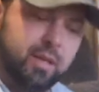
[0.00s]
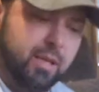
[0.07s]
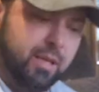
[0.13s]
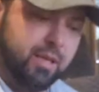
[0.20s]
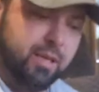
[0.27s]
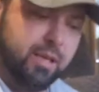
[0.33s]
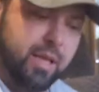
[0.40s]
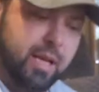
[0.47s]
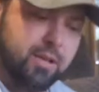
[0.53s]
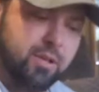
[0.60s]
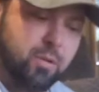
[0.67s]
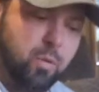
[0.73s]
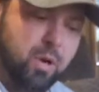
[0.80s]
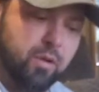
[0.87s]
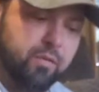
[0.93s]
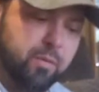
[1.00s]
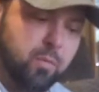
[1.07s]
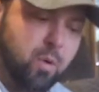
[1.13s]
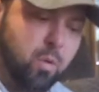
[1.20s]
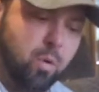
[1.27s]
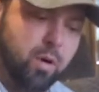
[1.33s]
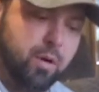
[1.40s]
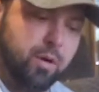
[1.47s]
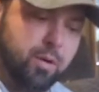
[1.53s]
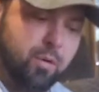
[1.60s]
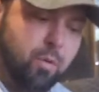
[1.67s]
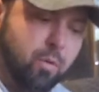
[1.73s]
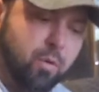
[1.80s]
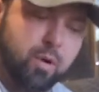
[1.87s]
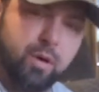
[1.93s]
into that square from corner to
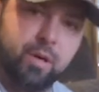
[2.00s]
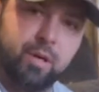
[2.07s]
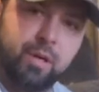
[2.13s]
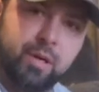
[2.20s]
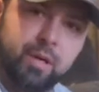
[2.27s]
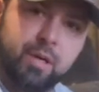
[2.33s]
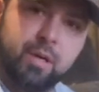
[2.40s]
corner